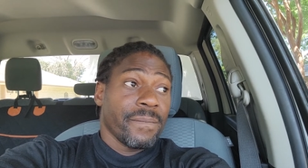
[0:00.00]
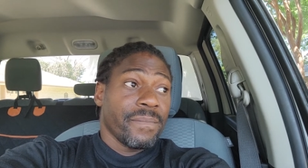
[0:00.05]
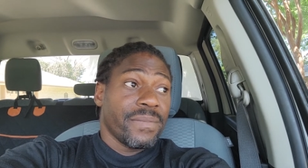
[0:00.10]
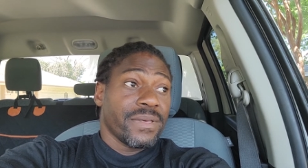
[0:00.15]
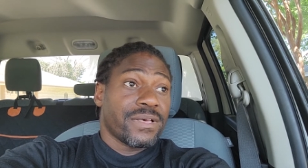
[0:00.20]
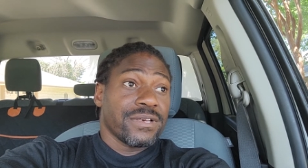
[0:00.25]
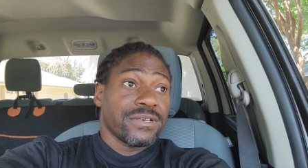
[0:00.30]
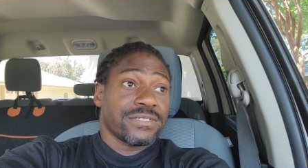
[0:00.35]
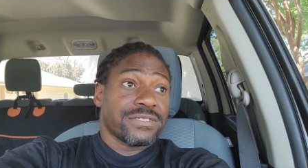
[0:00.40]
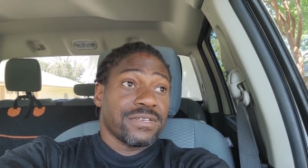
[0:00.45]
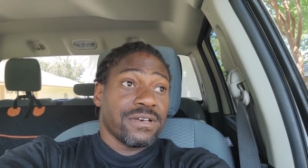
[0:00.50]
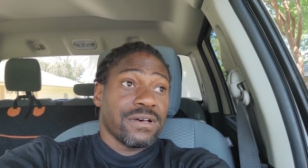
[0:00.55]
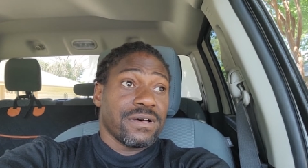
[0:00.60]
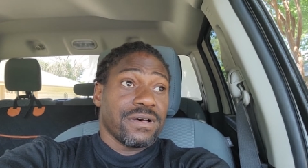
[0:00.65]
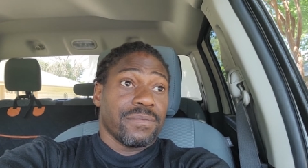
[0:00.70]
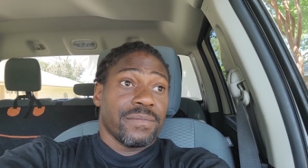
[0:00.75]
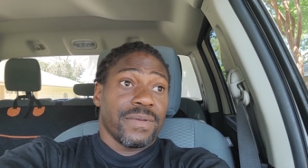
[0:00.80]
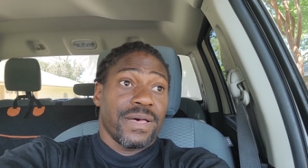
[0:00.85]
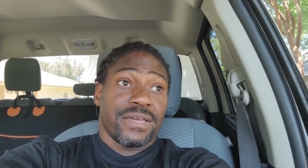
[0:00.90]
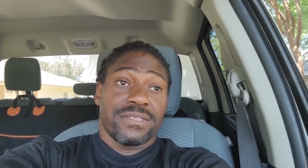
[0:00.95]
Because
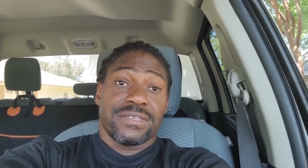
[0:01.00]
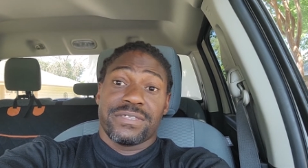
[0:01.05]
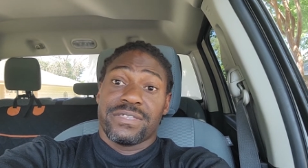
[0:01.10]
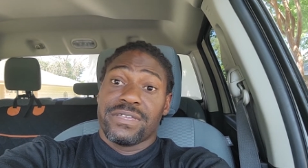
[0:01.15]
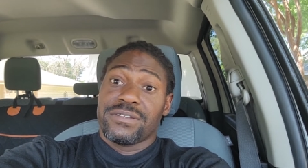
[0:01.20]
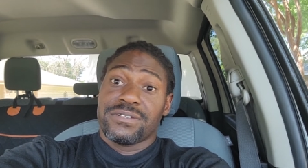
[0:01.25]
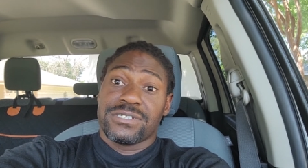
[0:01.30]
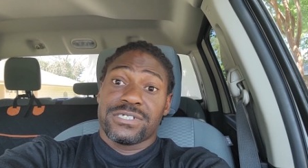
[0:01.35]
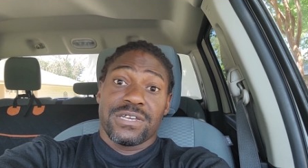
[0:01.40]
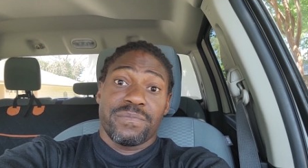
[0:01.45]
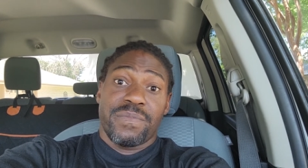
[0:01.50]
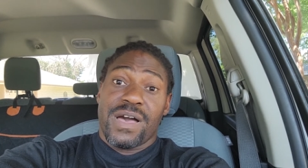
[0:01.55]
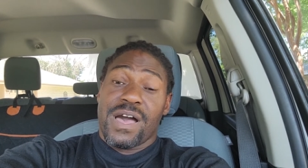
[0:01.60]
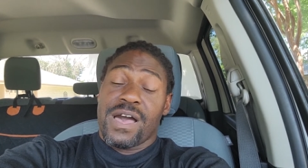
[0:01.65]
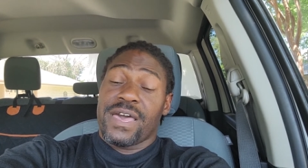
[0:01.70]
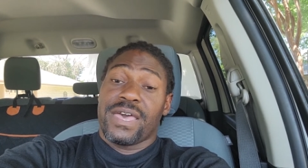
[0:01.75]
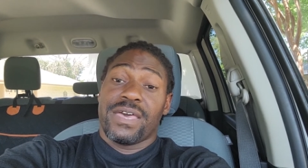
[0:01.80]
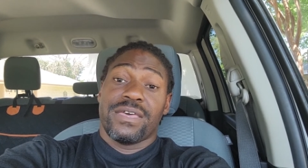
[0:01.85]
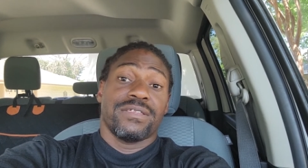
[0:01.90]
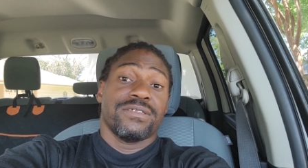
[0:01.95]
at the dealership,
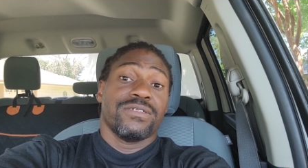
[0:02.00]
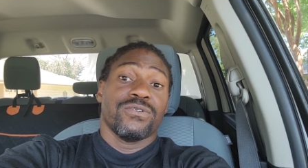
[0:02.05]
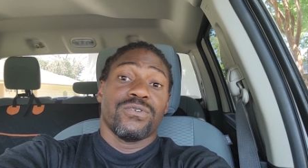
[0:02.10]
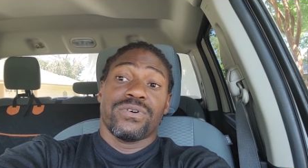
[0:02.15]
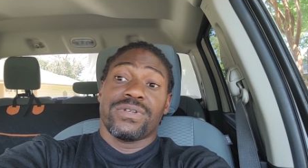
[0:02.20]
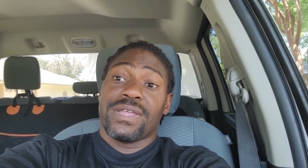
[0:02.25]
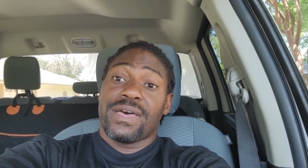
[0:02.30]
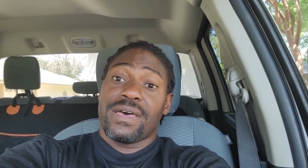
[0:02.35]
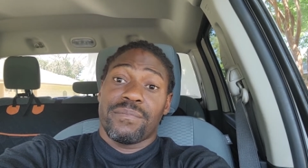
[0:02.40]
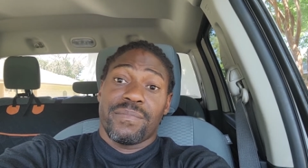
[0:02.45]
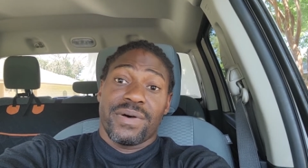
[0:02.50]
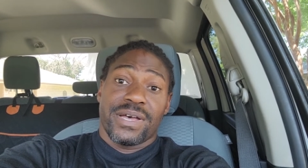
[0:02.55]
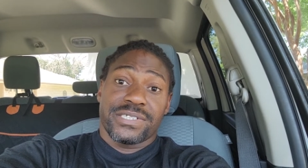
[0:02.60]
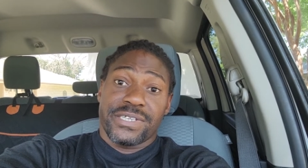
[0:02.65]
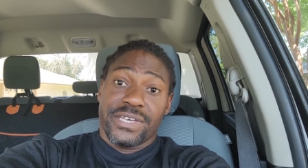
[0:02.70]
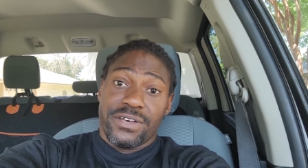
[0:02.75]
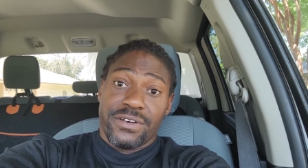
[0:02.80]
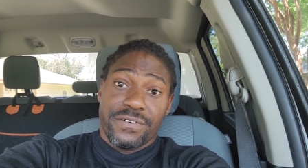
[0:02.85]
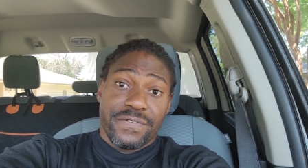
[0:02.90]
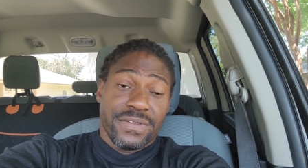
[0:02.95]
I hate doing that
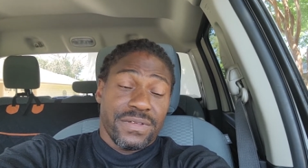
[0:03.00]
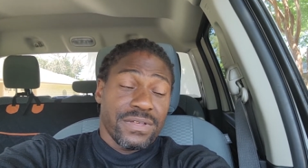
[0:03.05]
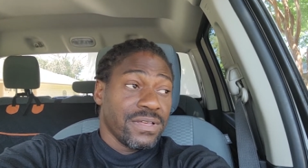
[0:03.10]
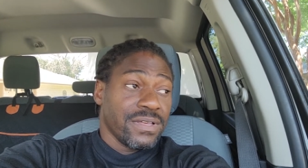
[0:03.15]
myself.